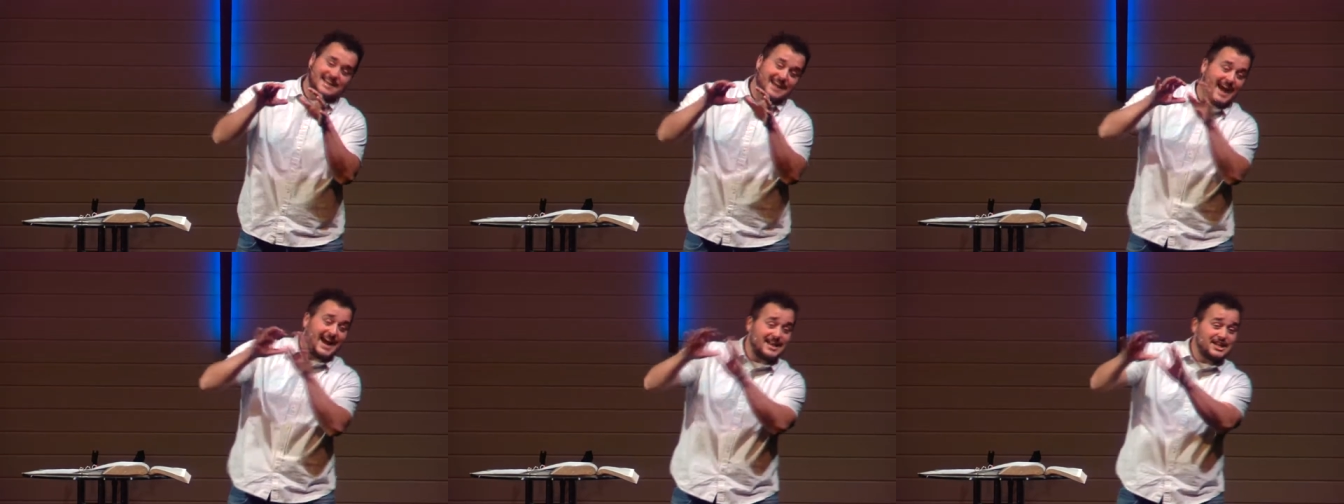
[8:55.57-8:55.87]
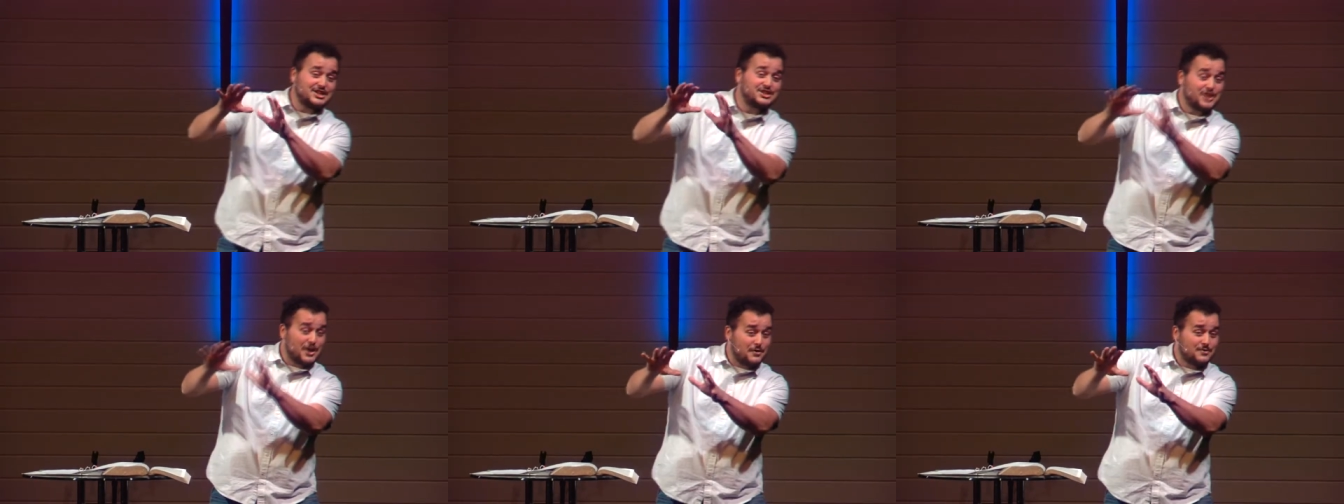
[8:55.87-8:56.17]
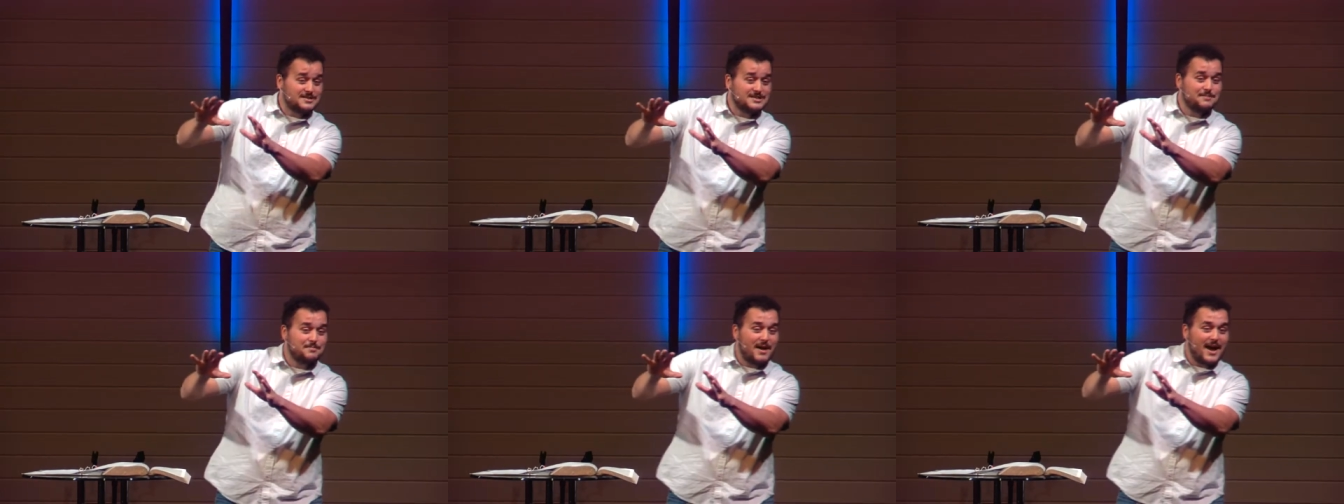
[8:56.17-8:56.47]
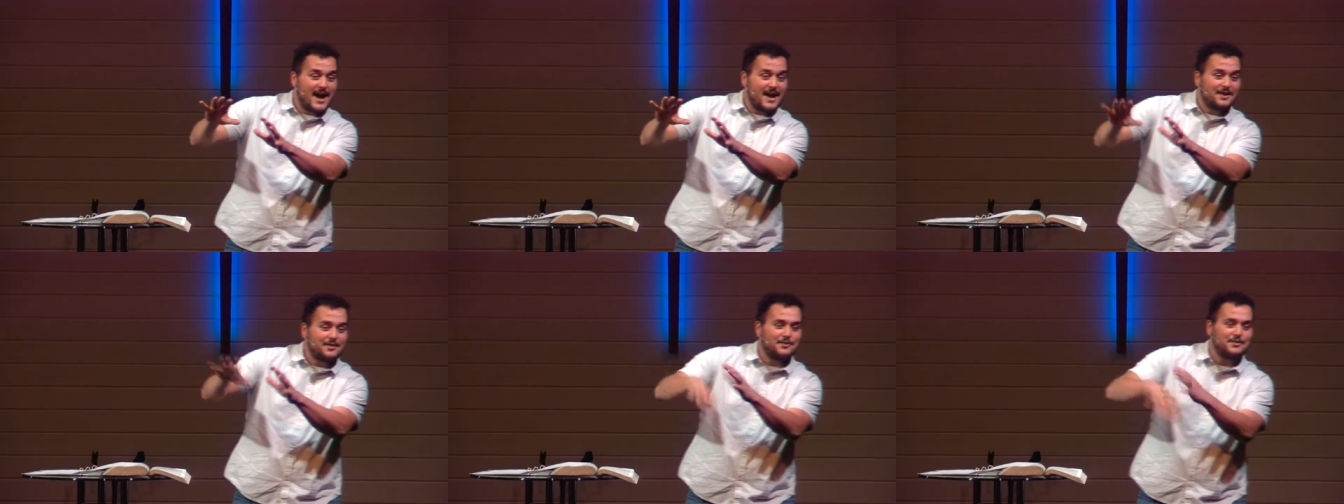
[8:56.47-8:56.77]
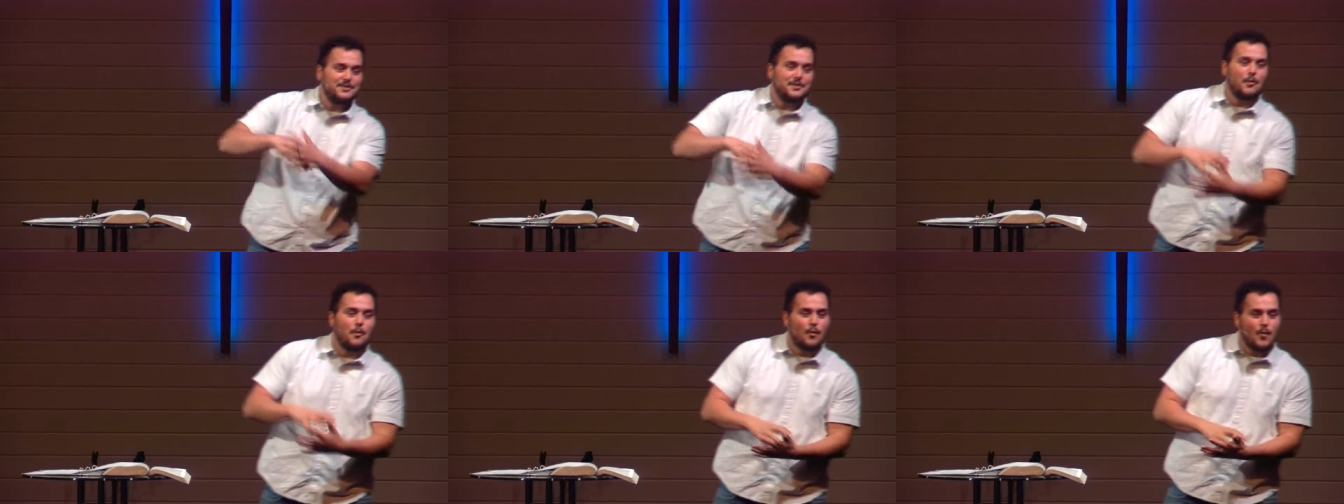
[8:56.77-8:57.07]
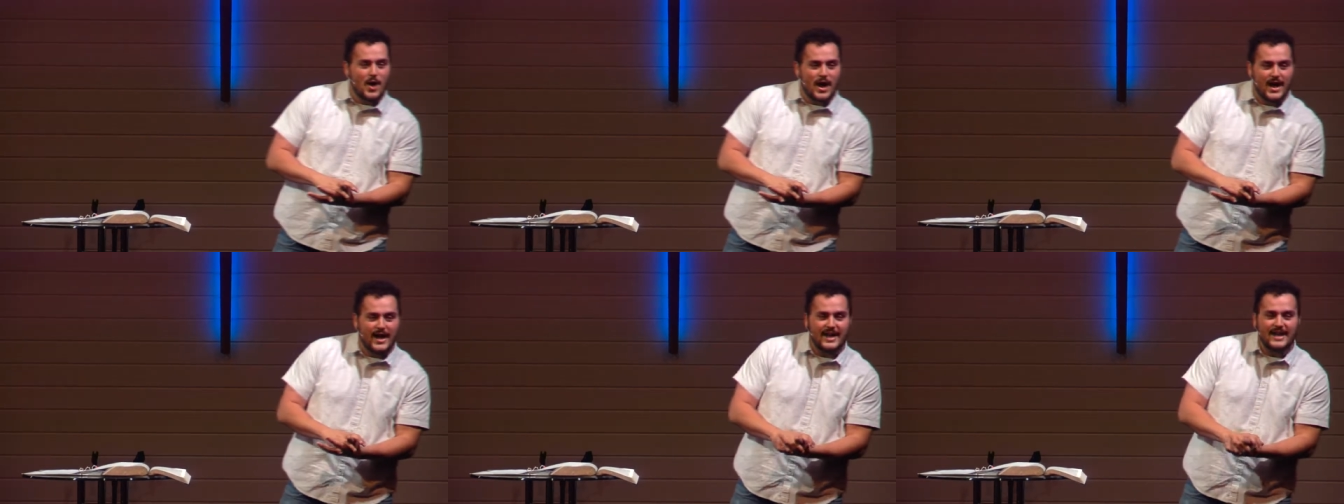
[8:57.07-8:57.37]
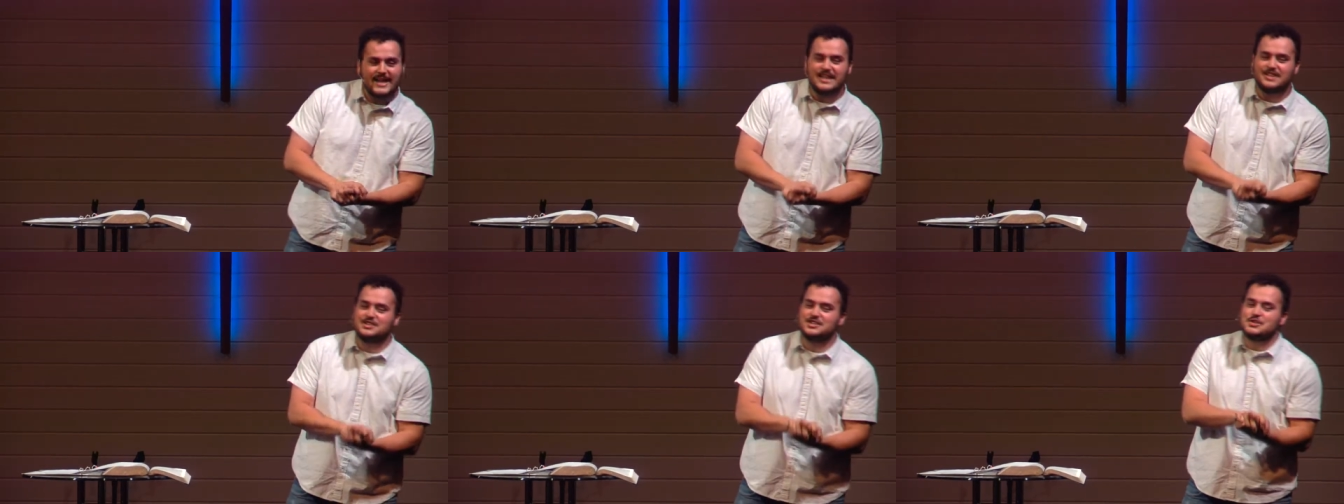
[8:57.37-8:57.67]
kind of chose the battle in a way
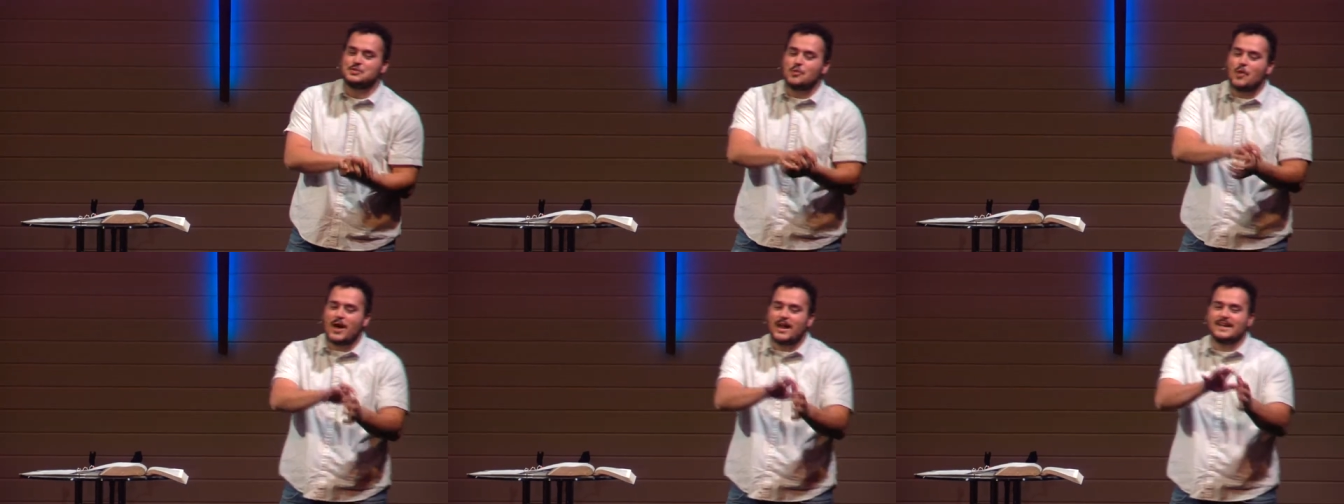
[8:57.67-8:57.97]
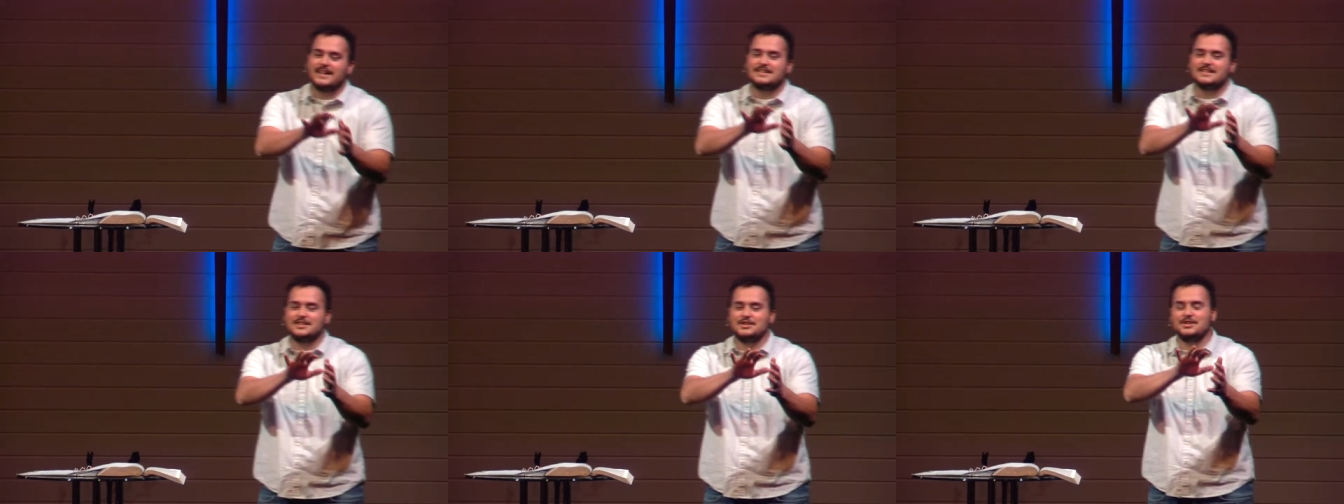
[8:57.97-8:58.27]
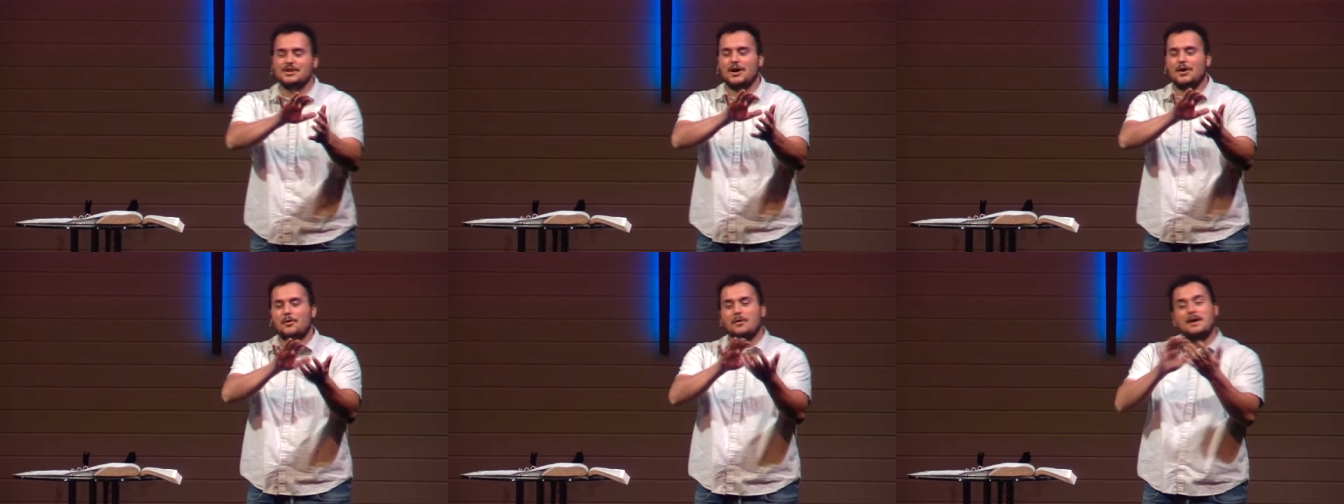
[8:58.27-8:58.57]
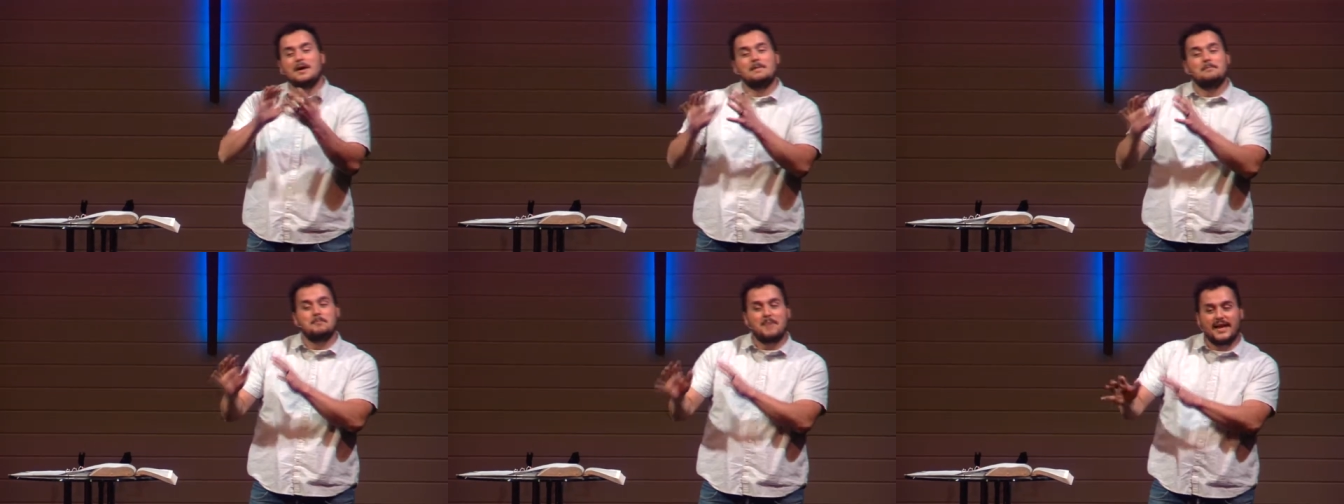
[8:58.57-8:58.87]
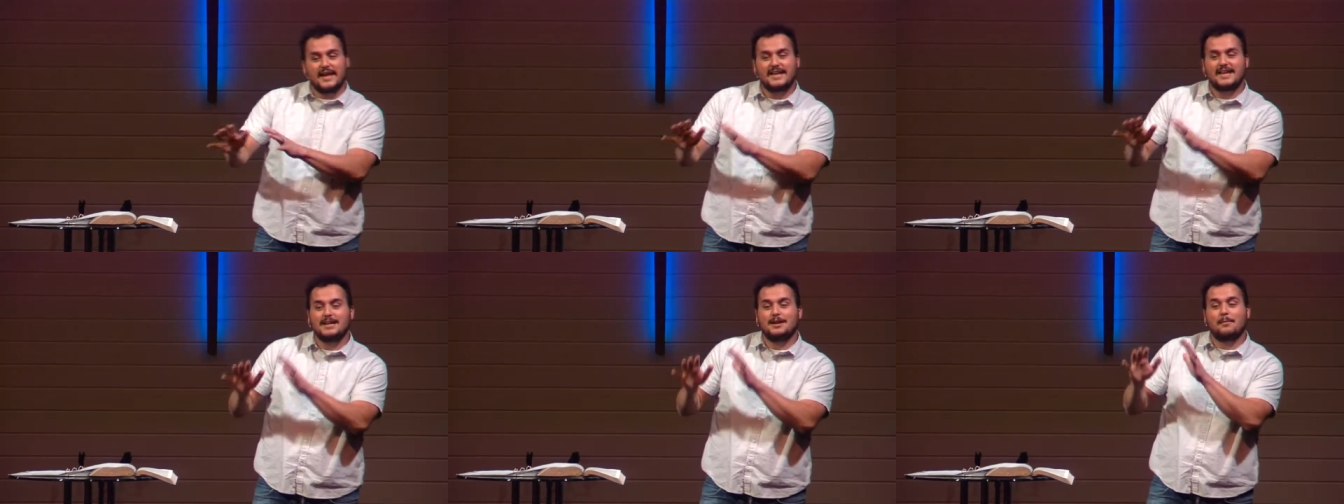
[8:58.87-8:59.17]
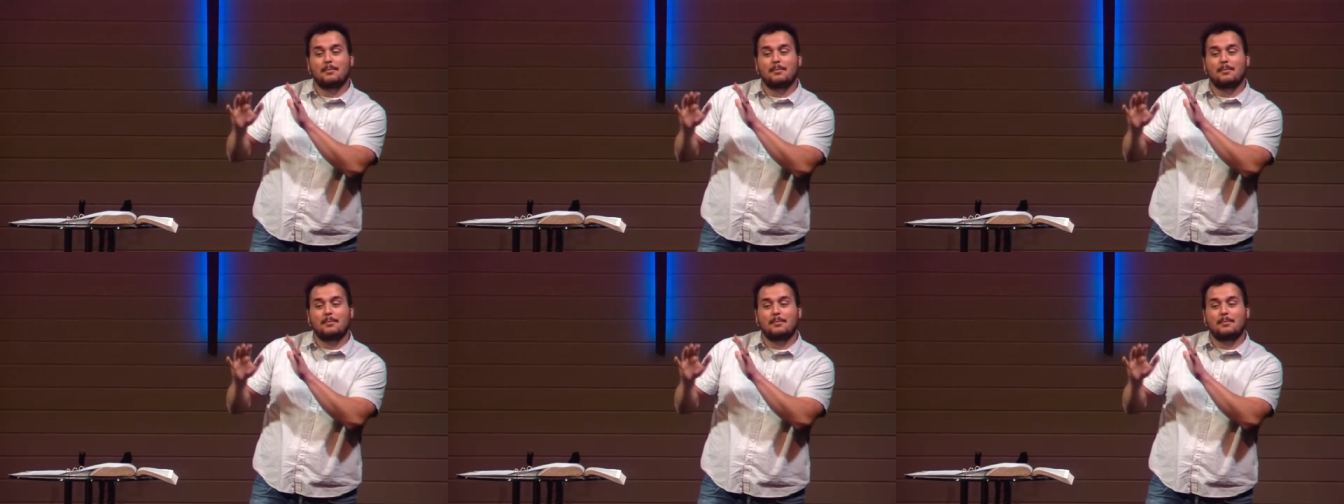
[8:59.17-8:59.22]
he just wanted to you know make it